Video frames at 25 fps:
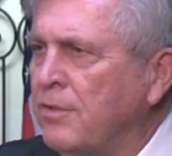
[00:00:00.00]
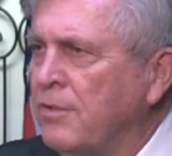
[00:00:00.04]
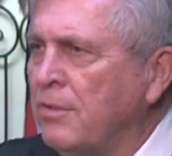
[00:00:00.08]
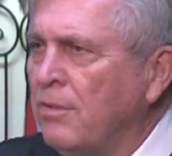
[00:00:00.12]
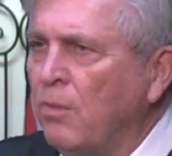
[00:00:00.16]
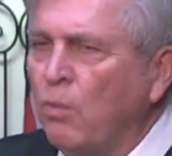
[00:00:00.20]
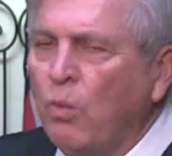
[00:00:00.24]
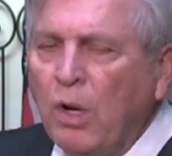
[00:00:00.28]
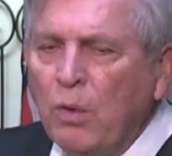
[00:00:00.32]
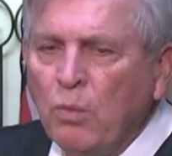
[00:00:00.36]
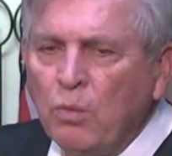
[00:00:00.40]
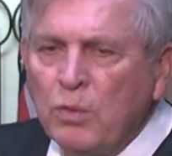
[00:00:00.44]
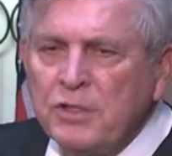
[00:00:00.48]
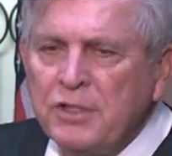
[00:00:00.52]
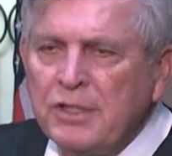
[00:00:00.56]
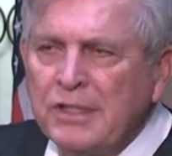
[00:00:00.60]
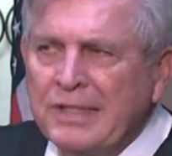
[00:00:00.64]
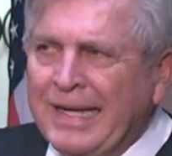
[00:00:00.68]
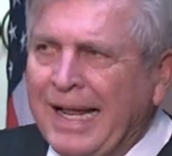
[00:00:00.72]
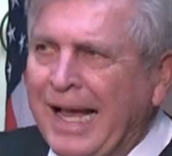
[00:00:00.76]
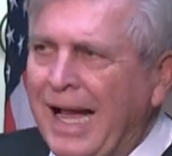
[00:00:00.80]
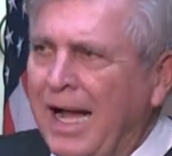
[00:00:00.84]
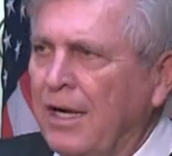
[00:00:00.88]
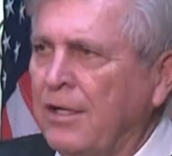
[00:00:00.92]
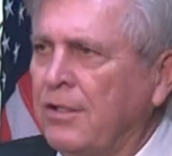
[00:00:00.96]
One was a
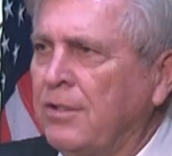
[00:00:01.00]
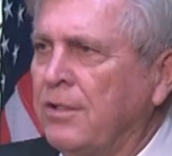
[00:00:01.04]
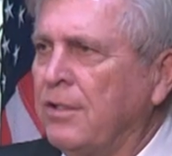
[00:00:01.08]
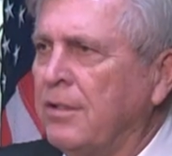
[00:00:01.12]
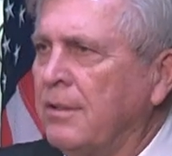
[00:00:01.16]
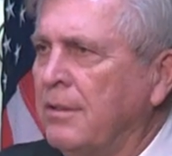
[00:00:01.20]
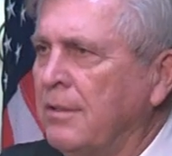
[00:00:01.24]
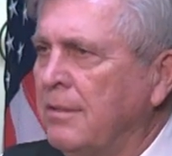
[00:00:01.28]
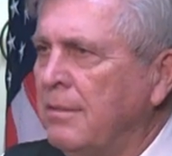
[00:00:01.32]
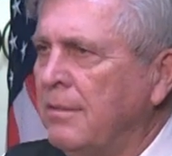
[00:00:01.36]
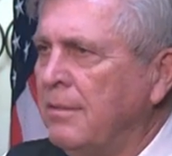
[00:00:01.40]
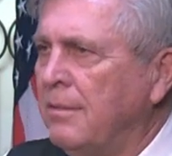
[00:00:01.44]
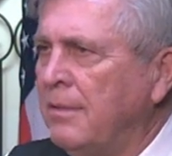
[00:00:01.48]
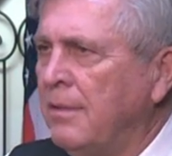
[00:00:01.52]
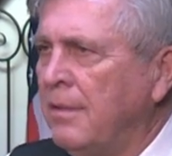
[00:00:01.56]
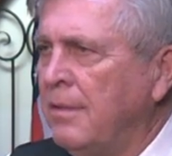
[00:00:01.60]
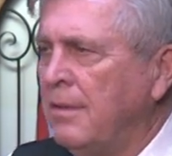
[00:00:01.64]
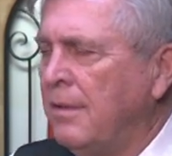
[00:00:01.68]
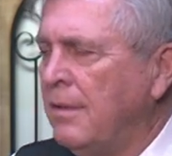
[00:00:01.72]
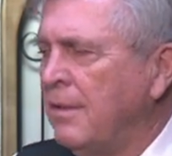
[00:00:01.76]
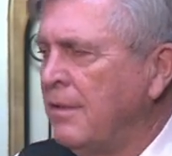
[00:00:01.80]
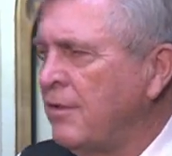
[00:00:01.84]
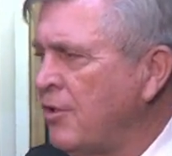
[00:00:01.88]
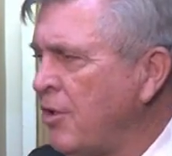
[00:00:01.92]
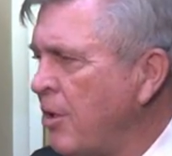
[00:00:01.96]
doctor.
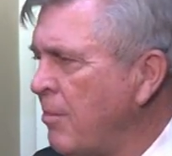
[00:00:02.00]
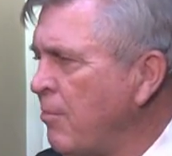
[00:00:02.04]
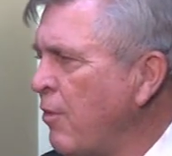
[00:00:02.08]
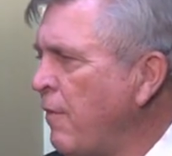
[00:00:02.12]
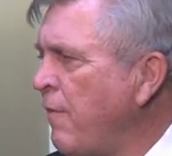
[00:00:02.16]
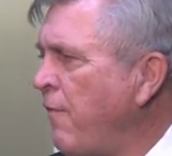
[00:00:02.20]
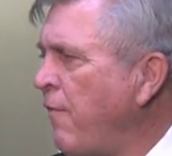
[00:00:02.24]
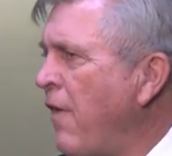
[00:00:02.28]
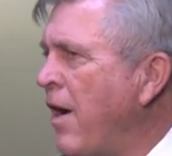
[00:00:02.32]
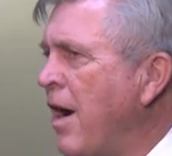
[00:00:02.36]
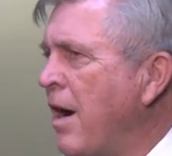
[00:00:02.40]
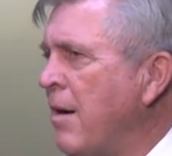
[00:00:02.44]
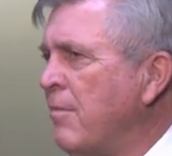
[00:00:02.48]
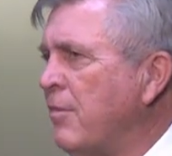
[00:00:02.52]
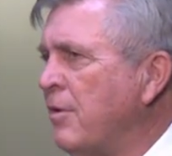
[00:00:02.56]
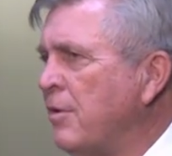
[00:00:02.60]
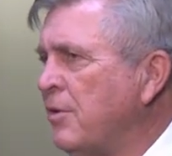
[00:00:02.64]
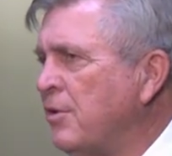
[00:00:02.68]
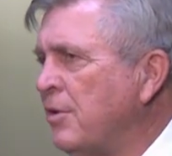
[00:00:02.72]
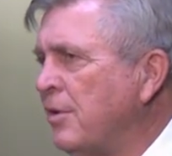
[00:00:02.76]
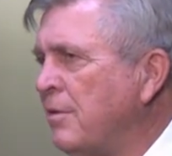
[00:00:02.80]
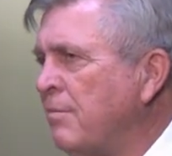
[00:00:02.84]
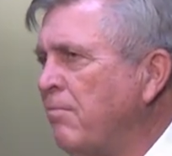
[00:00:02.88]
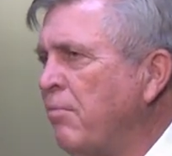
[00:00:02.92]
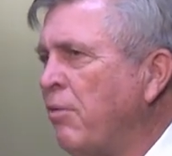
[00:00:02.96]
Some were farmers
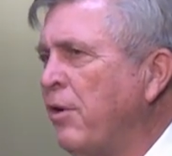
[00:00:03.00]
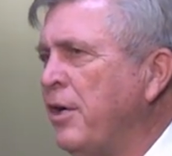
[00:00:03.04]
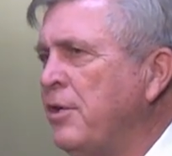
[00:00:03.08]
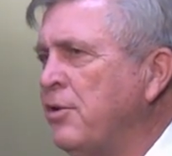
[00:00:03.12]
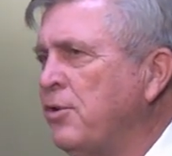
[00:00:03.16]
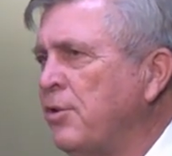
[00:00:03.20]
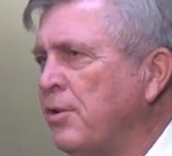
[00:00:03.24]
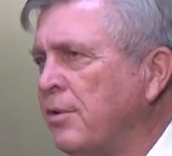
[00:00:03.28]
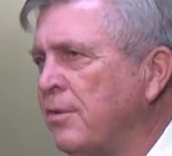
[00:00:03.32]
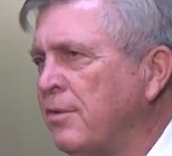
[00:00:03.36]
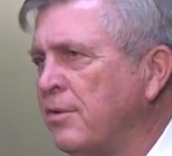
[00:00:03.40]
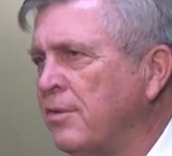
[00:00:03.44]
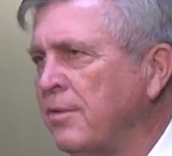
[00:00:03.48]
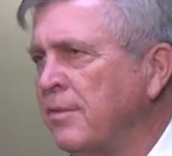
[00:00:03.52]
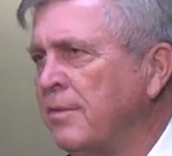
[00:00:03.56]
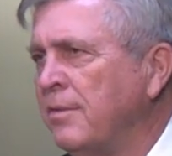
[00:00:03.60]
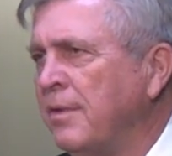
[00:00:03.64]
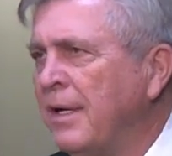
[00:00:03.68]
and preachers.